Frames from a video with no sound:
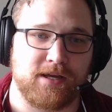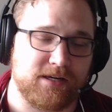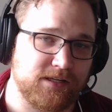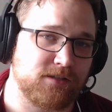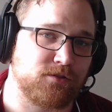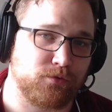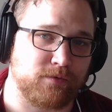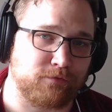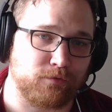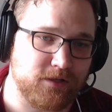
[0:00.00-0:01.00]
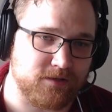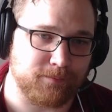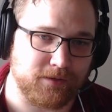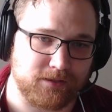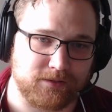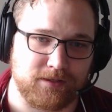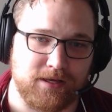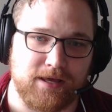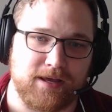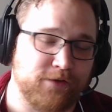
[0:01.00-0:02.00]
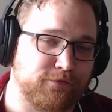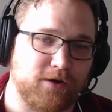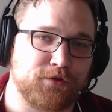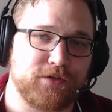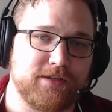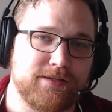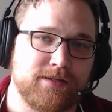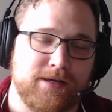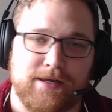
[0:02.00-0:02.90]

they need to referee something. And frankly,